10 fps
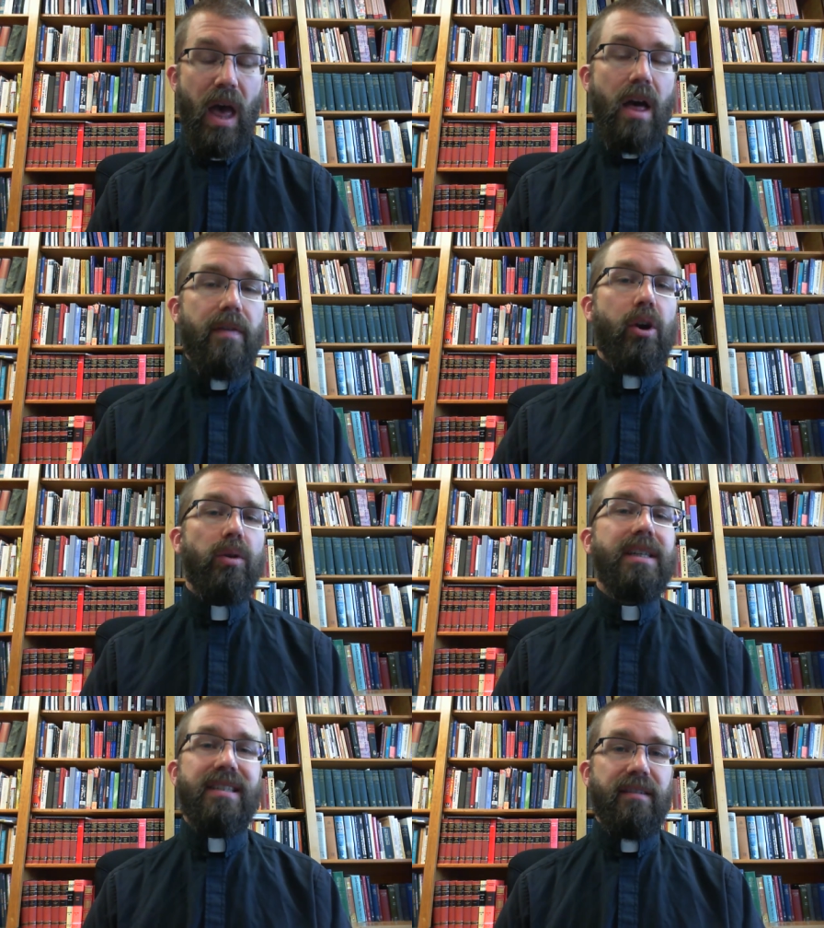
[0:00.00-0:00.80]
The
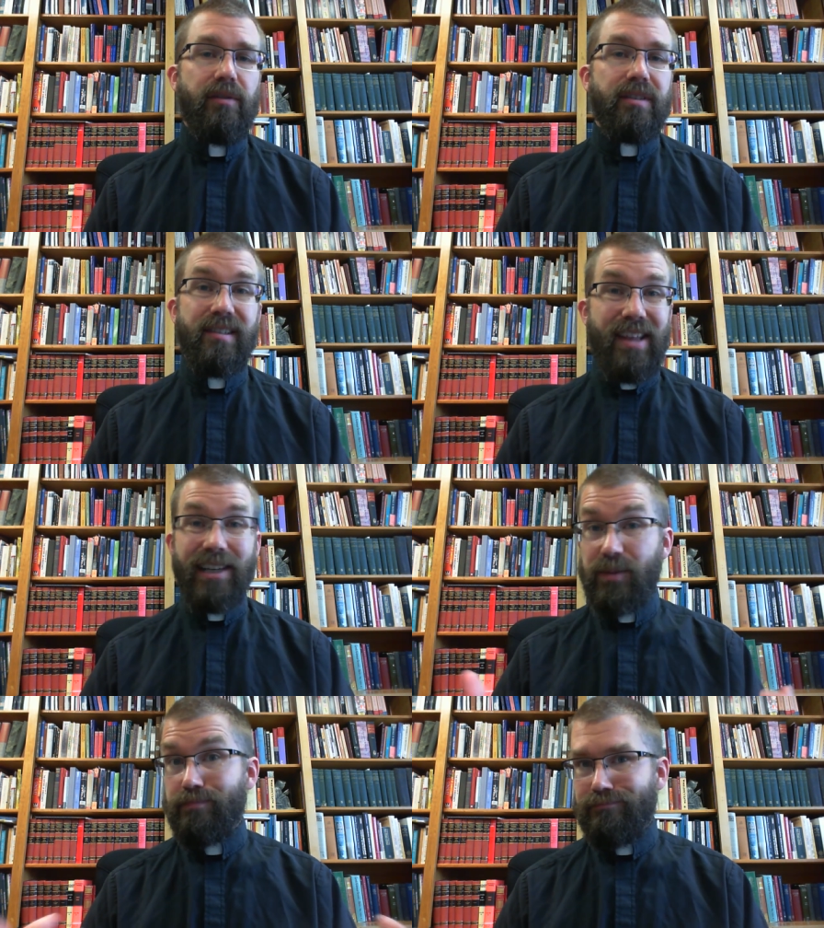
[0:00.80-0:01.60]
only difference is that
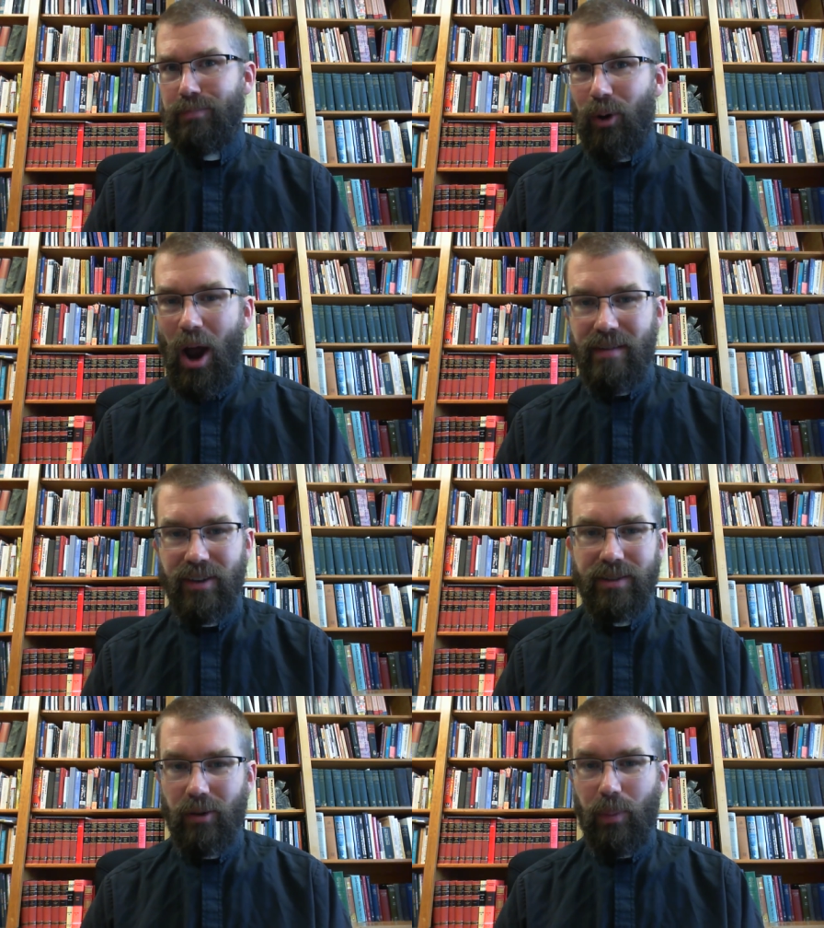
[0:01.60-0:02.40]
it's
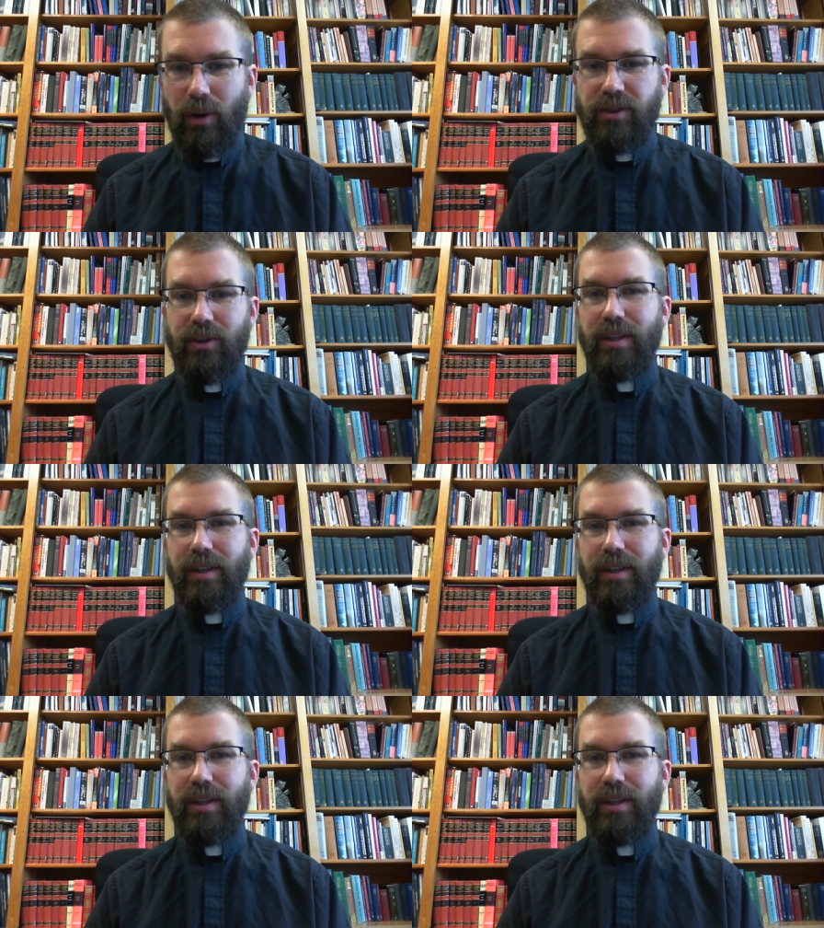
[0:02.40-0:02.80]
private or personal.